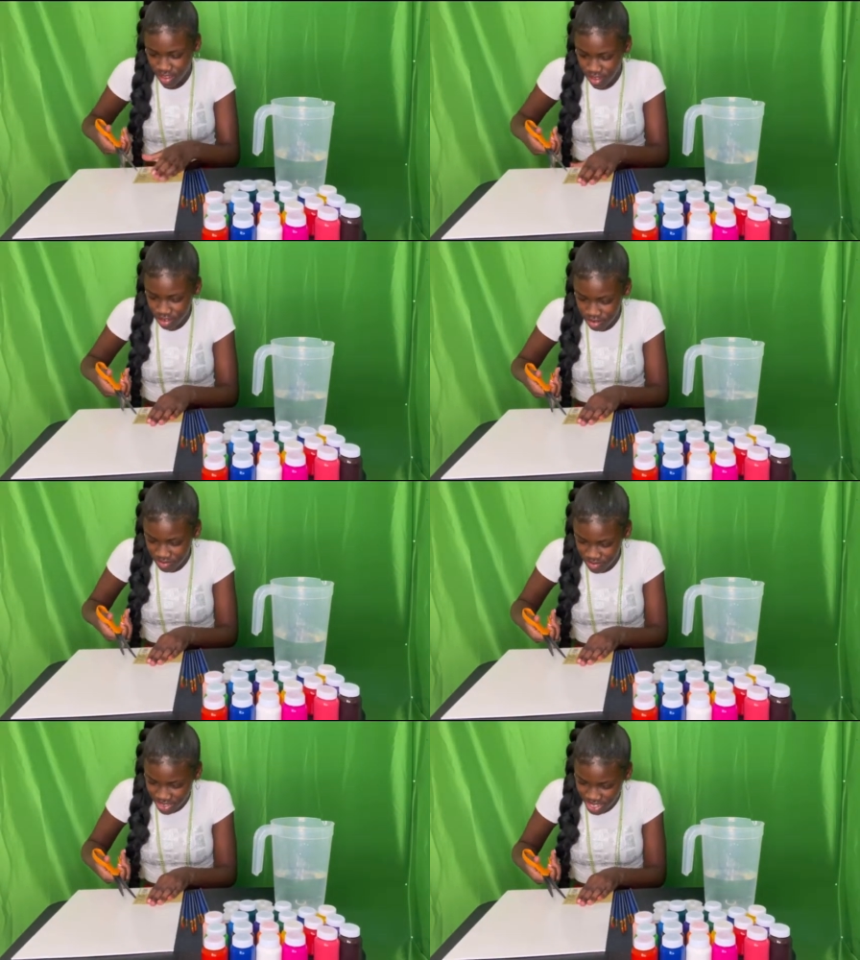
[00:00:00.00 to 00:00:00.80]
Oh,
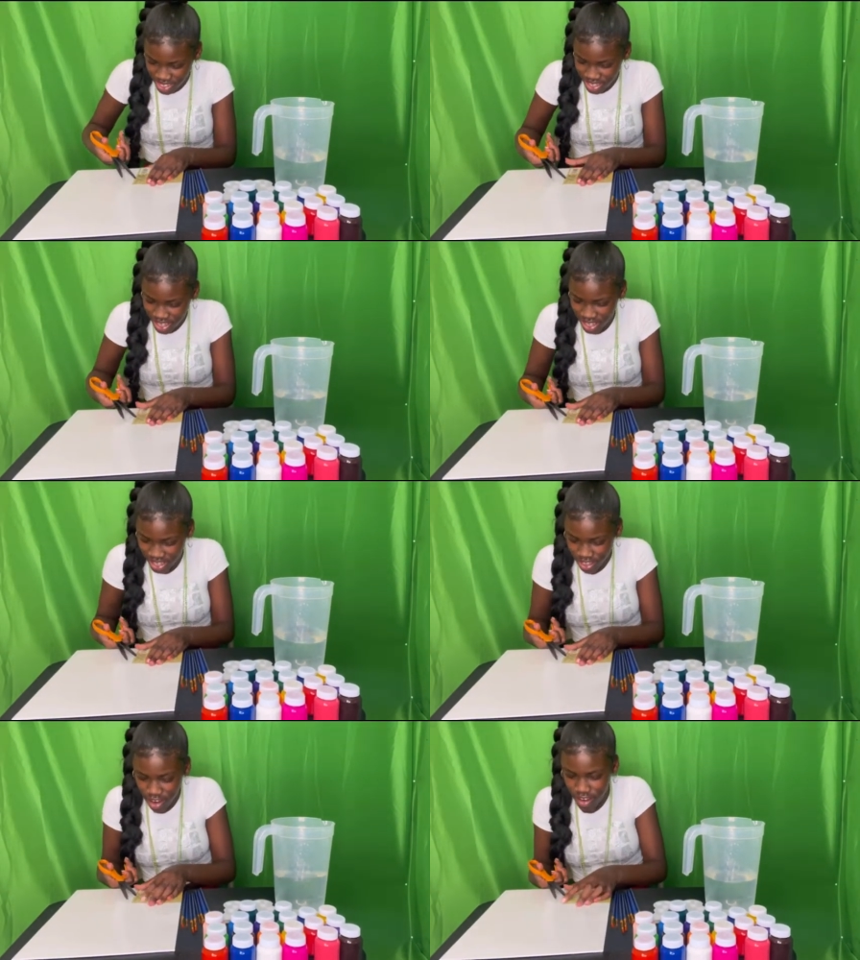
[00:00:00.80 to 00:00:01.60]

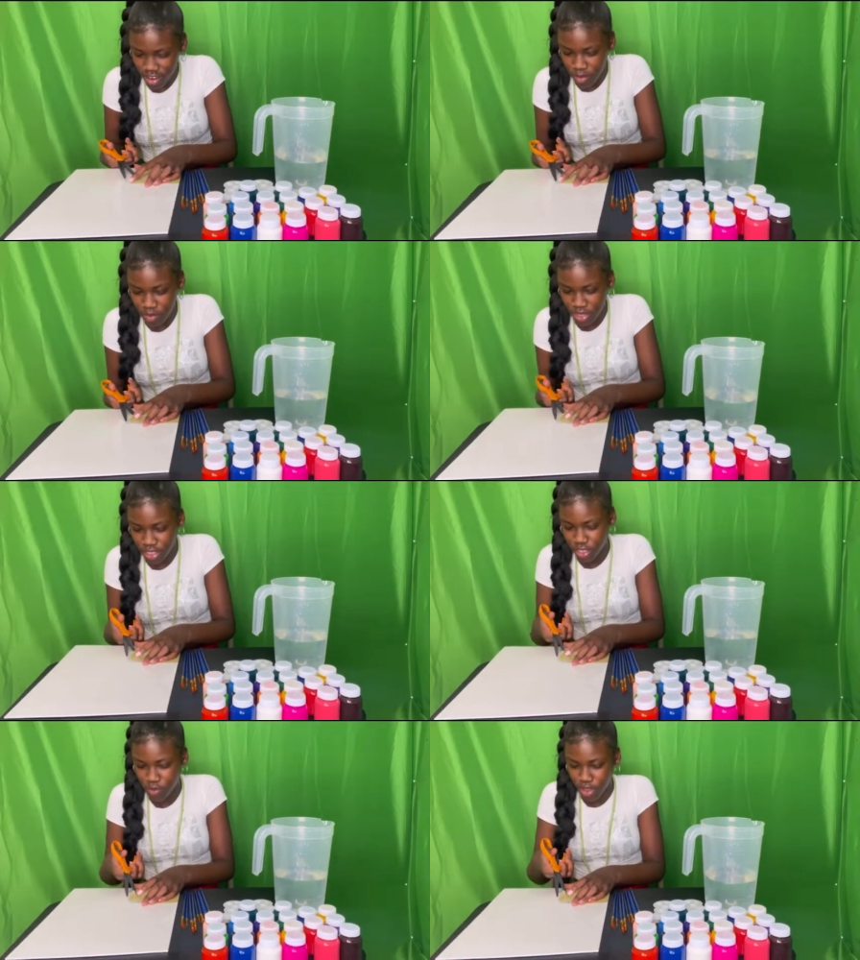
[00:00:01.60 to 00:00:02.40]
it's hard to open.
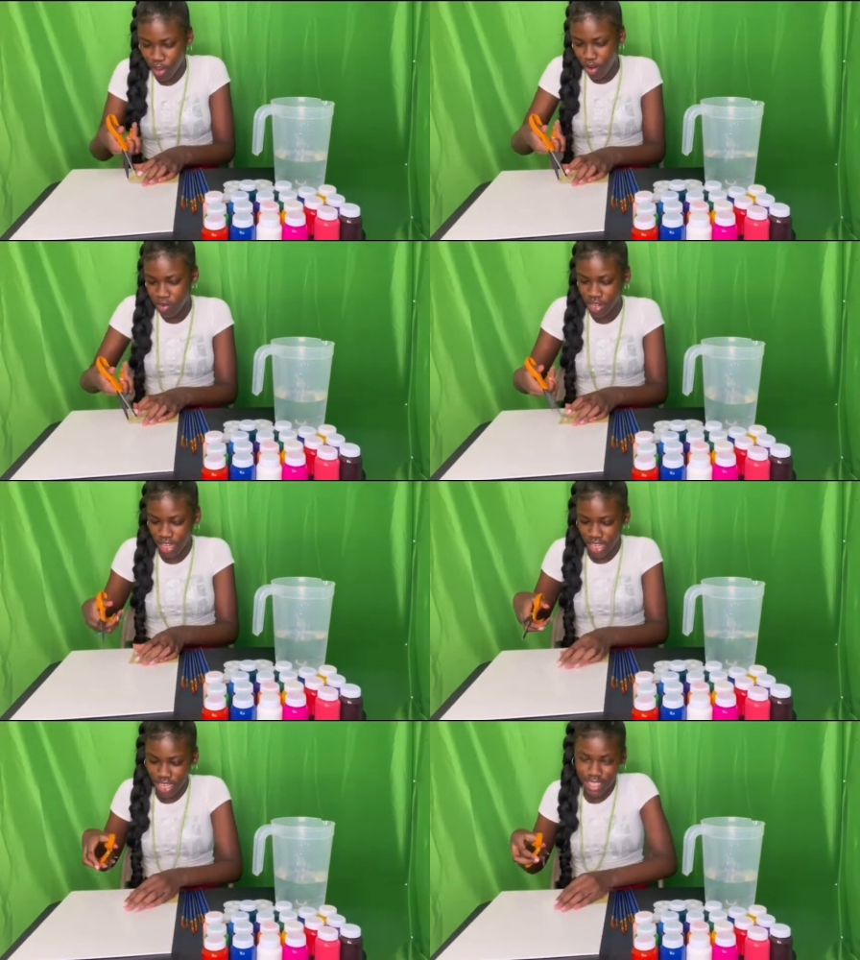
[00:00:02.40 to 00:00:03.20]
So we opened
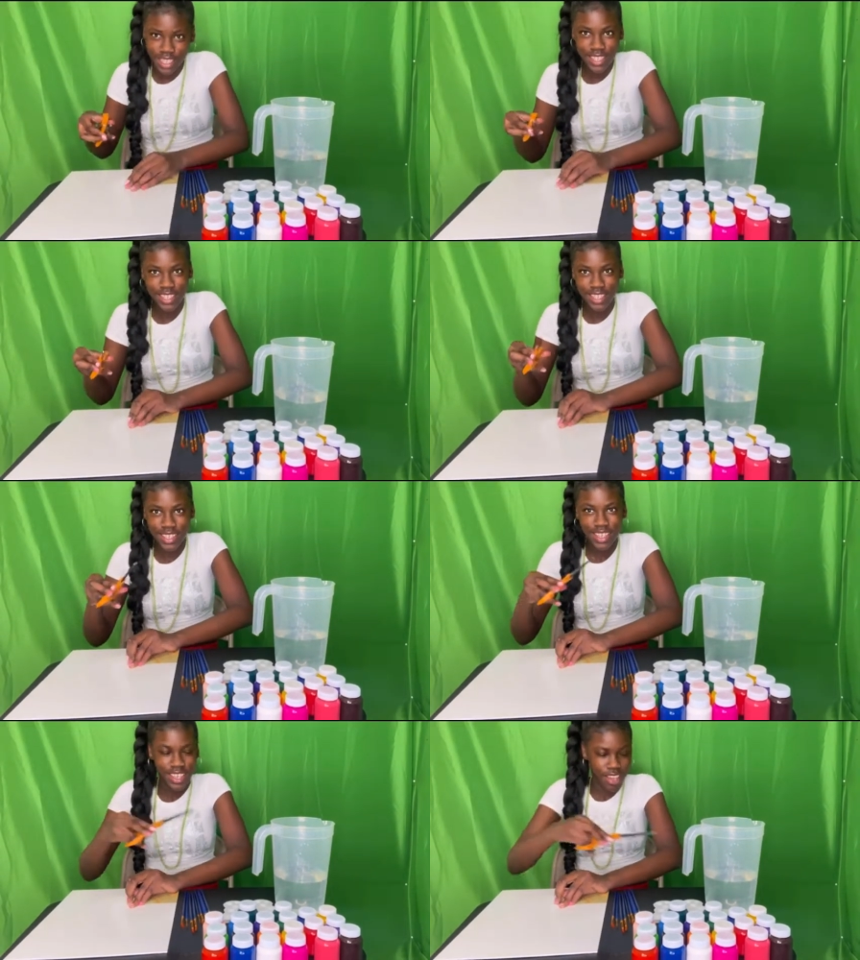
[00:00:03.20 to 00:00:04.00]
it
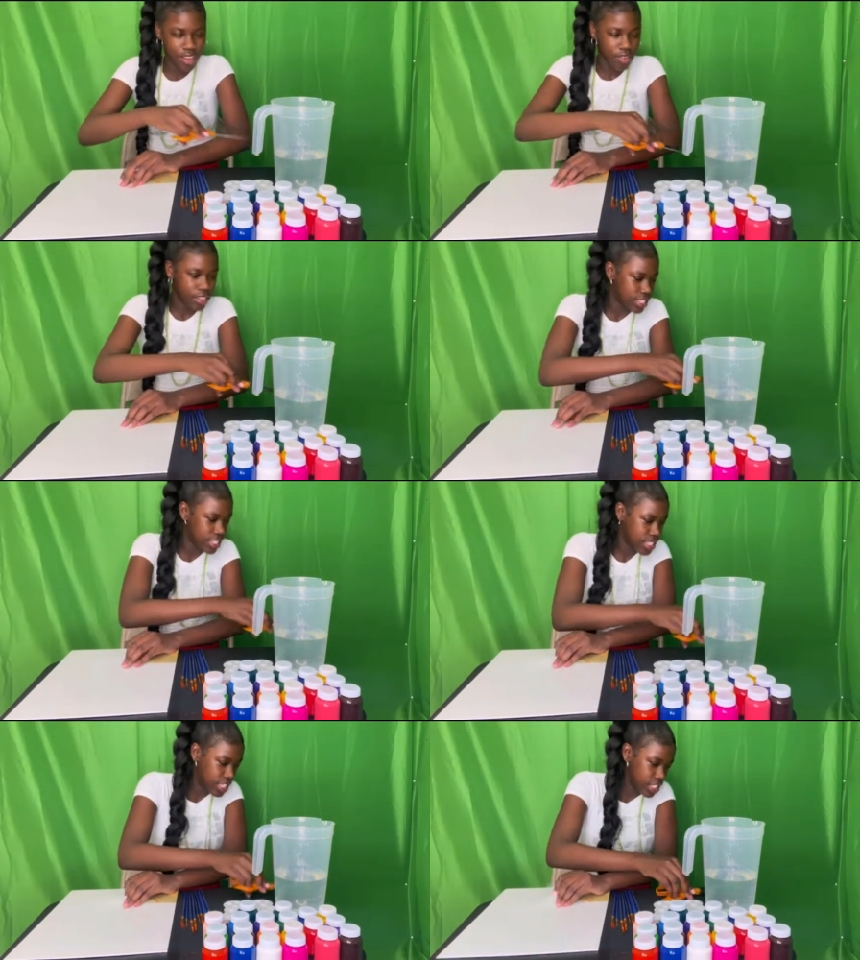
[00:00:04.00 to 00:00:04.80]
with the
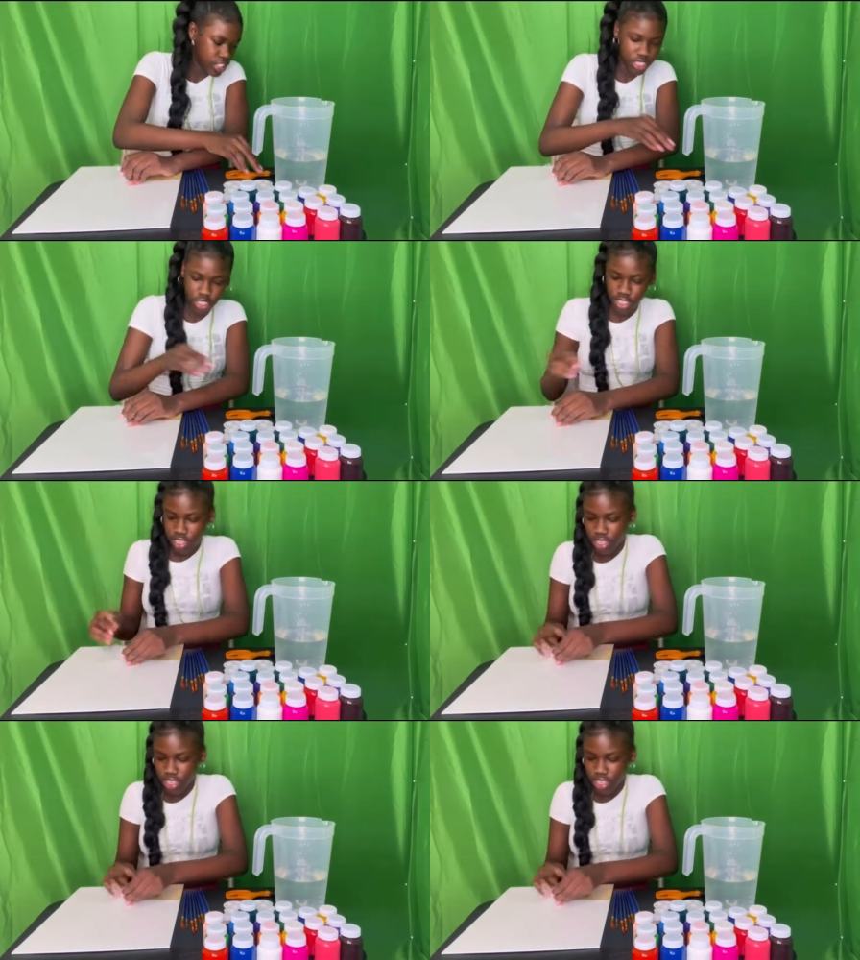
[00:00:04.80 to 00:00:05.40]
scissors.